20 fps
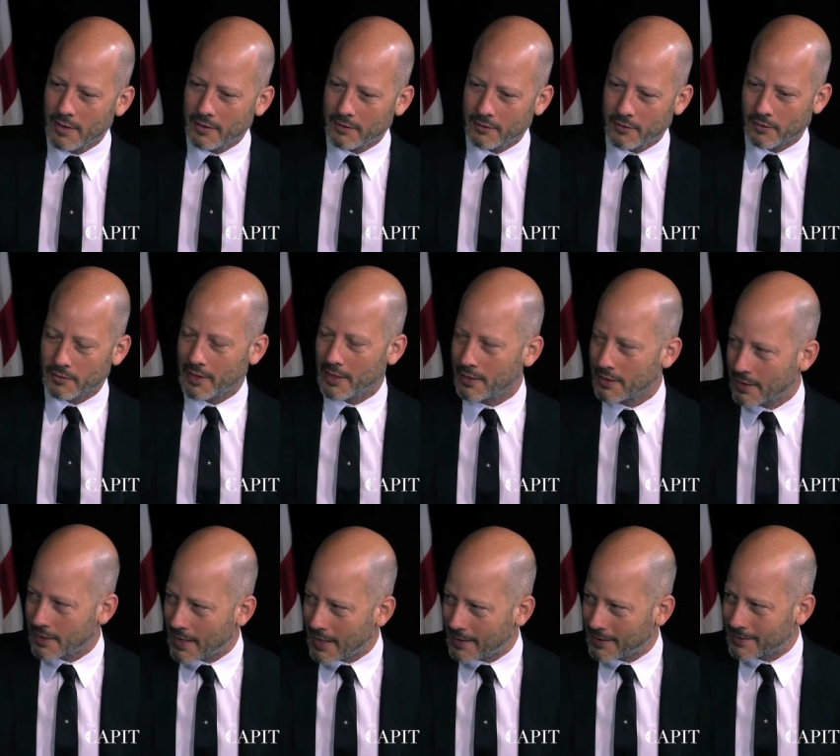you know, legal
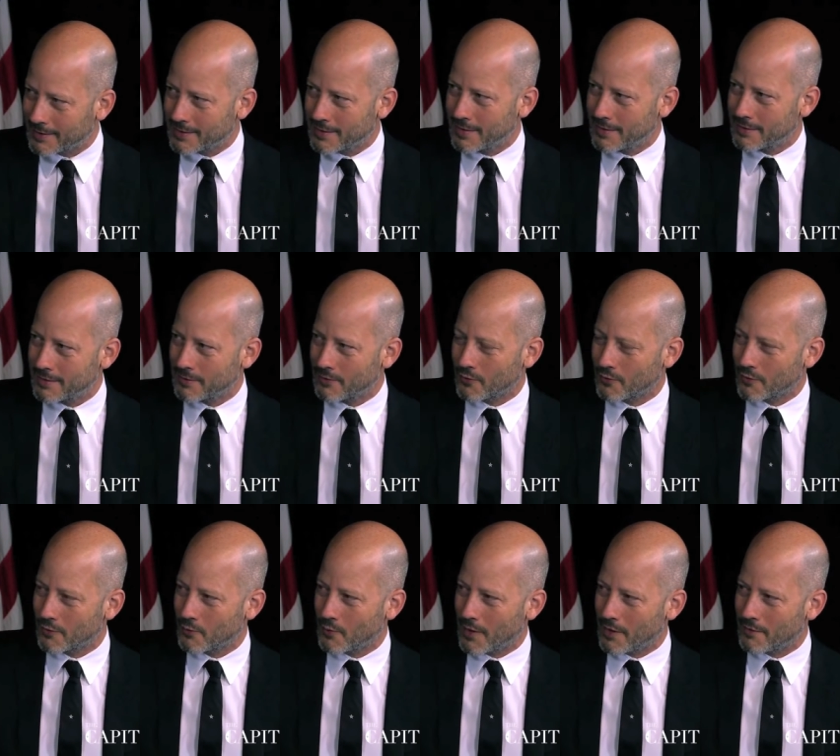analysis
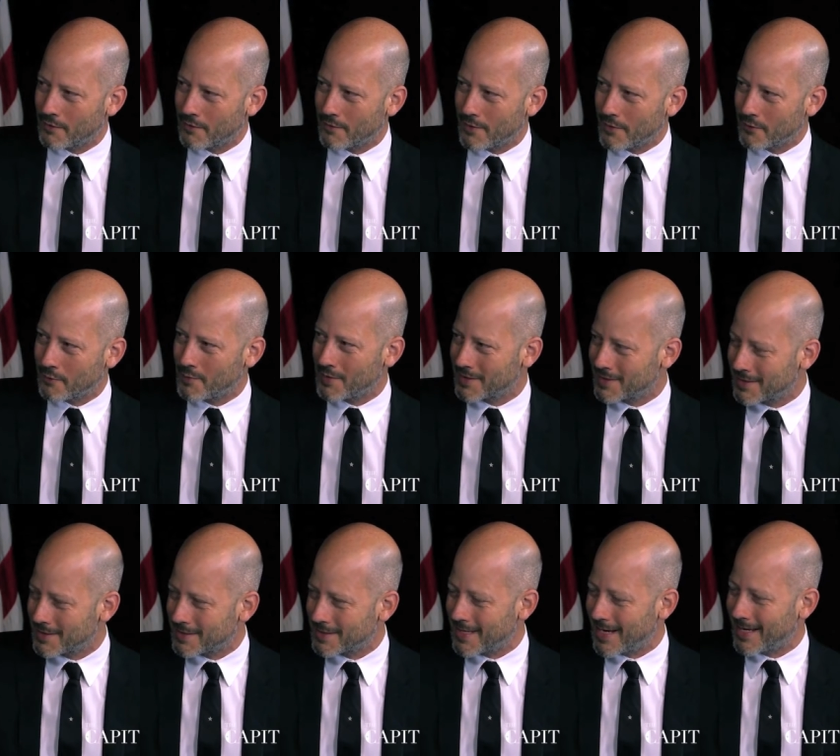or whether they're
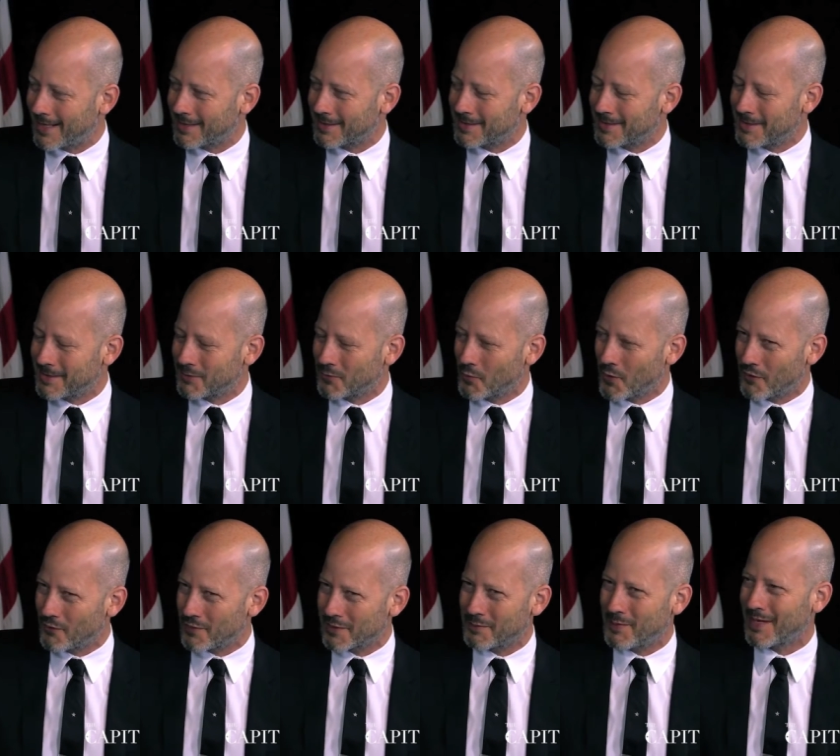business analysis
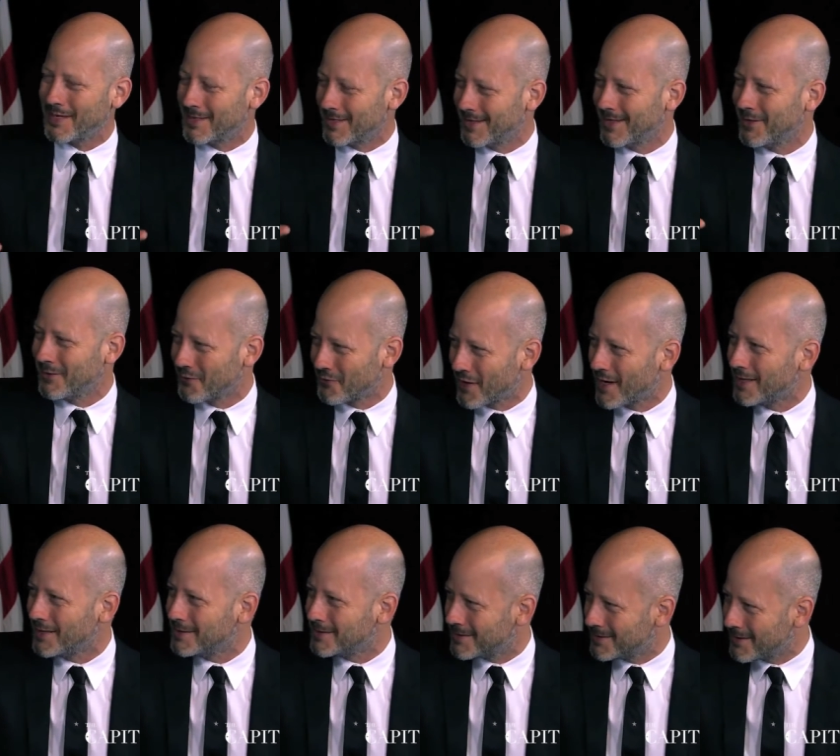with respect to legal
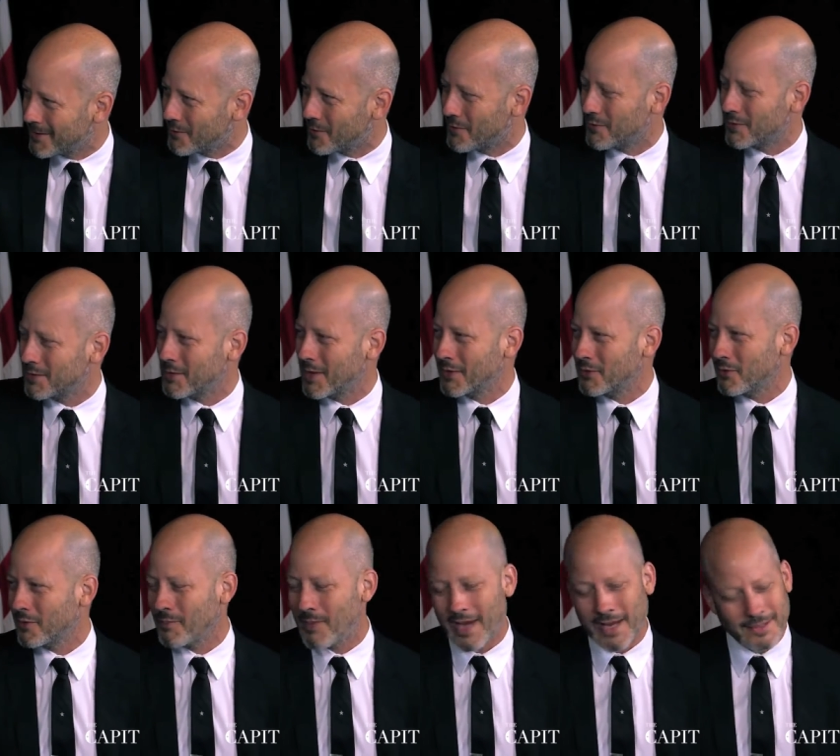rights, you know, with respect to
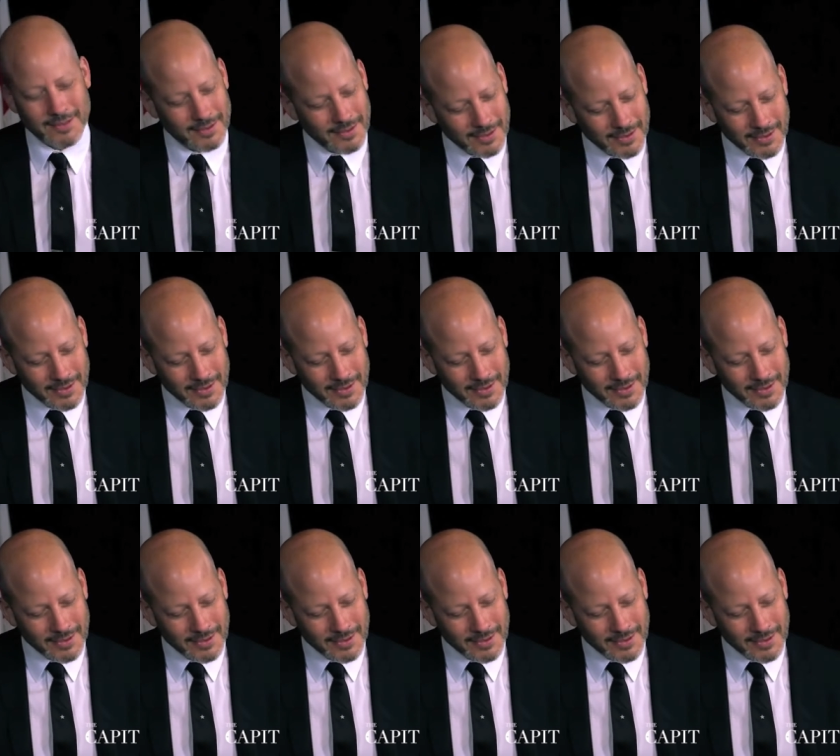a mm-hmm. patent.